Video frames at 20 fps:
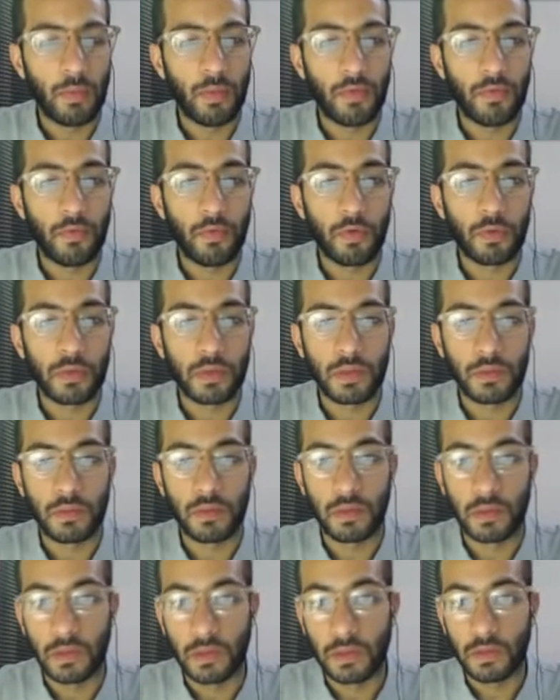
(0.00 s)
perform some
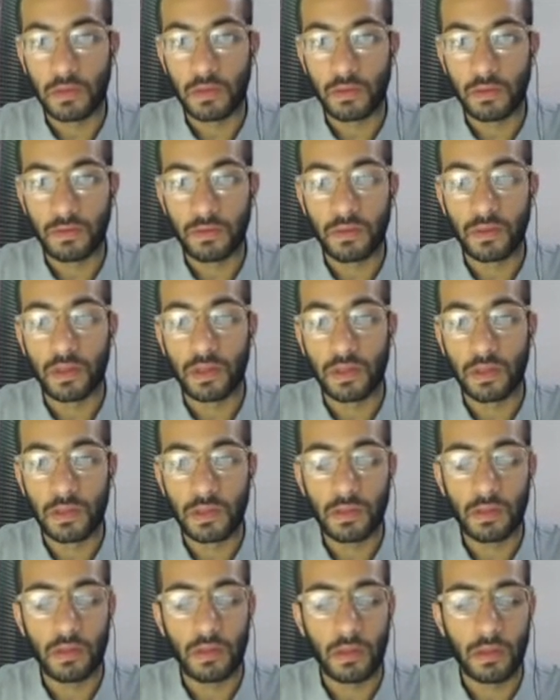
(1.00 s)
statistical
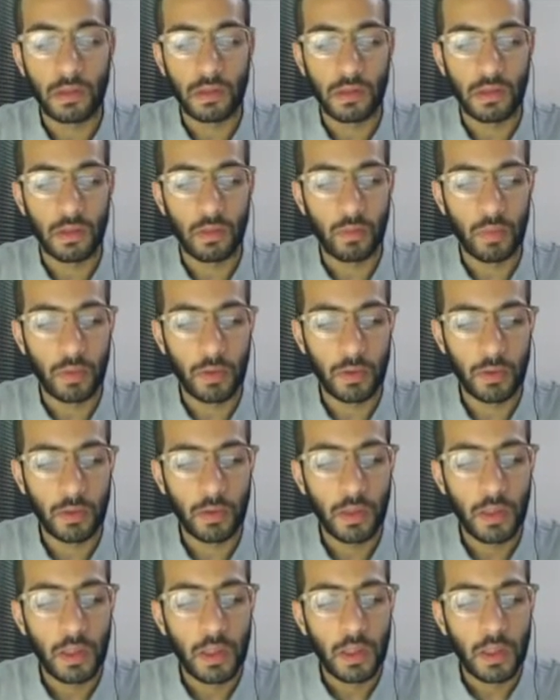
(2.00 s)
functions on the
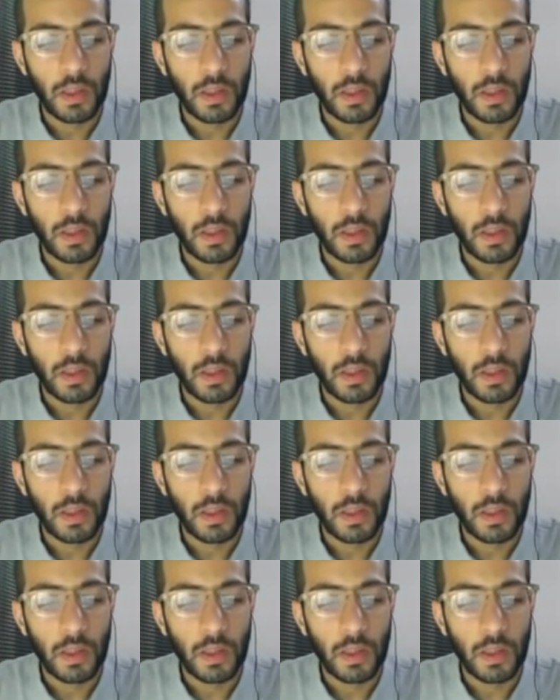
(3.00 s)
computer.